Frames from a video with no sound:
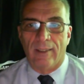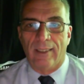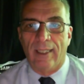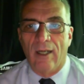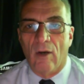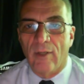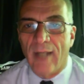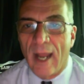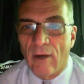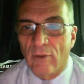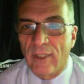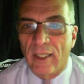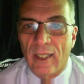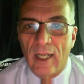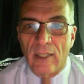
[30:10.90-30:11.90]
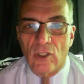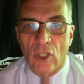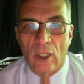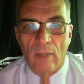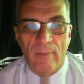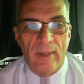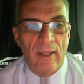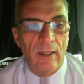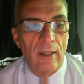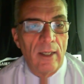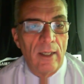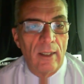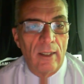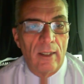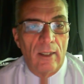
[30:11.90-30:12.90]
you know, I don't think it's going to be
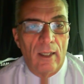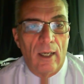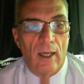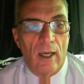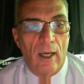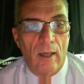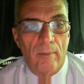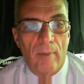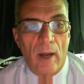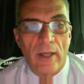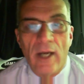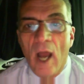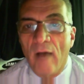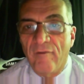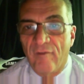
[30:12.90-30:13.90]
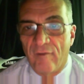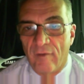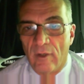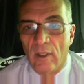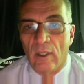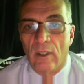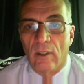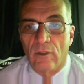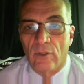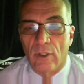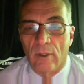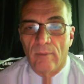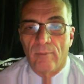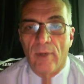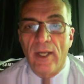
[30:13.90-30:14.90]
Uh, enough
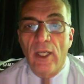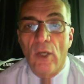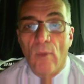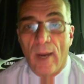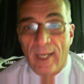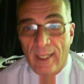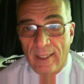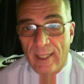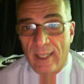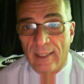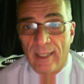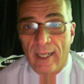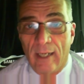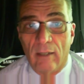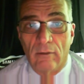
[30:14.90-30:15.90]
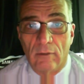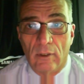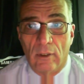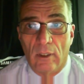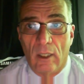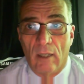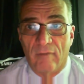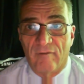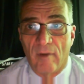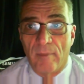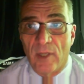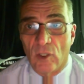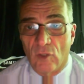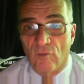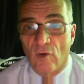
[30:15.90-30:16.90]
to bring you anything there uh, from
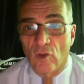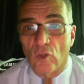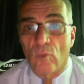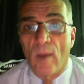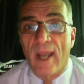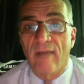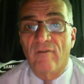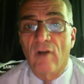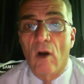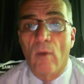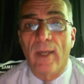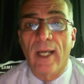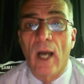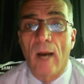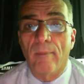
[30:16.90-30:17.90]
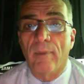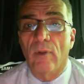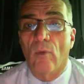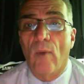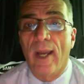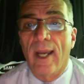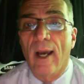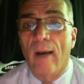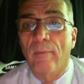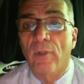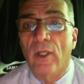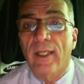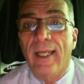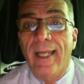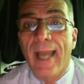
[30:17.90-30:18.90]
this first wave going up, the way I'm
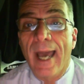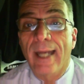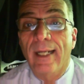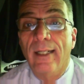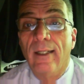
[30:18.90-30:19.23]
looking at it.